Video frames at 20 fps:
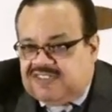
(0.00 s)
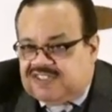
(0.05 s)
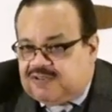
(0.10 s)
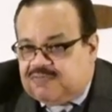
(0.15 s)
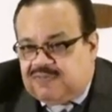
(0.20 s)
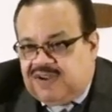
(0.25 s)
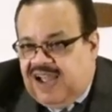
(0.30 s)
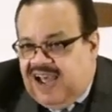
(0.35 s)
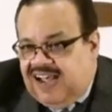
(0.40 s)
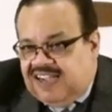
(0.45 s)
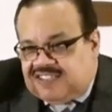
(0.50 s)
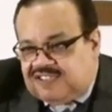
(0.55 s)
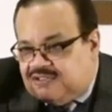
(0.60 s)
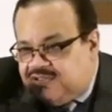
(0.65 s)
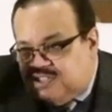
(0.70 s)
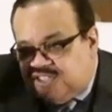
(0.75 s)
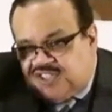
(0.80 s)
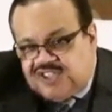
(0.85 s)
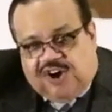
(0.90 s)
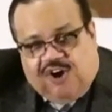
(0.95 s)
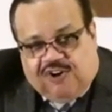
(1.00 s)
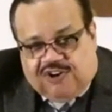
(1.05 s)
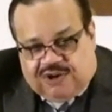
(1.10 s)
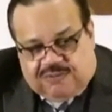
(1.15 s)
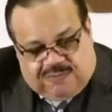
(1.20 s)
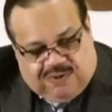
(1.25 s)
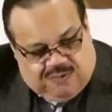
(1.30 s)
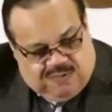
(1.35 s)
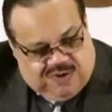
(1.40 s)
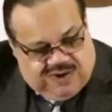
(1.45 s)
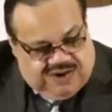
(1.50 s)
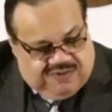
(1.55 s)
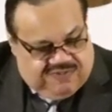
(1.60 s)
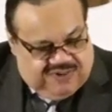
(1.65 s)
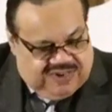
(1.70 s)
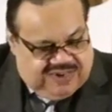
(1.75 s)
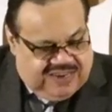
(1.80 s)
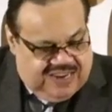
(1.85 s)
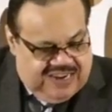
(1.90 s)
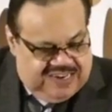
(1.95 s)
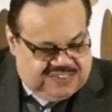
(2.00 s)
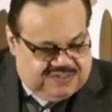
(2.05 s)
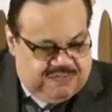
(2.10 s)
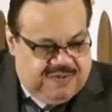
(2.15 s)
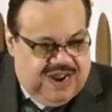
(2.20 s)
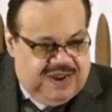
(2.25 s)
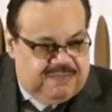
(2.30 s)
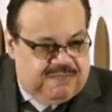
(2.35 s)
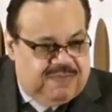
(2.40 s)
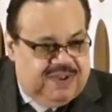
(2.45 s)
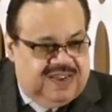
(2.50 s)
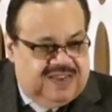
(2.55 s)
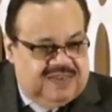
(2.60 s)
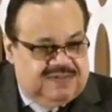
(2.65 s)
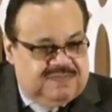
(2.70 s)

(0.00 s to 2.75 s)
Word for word: some guys to assault them or whatever the case might be.